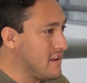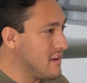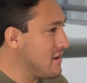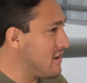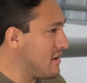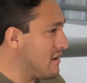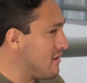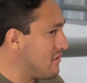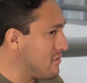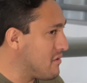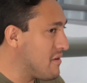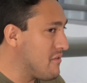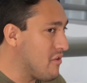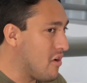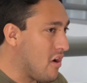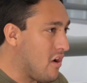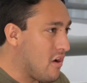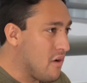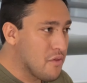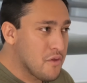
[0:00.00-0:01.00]
We've
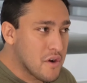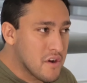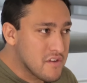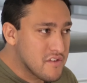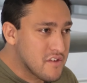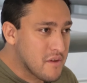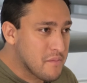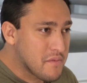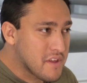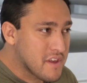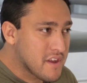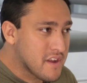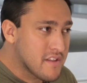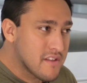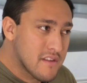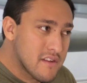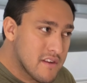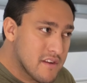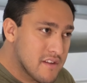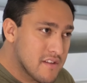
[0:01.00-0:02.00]
all thrown something in
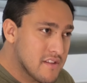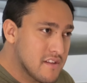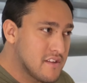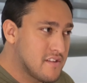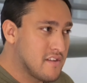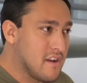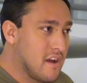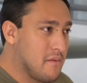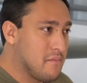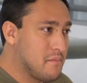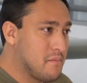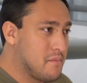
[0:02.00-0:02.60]
the dump.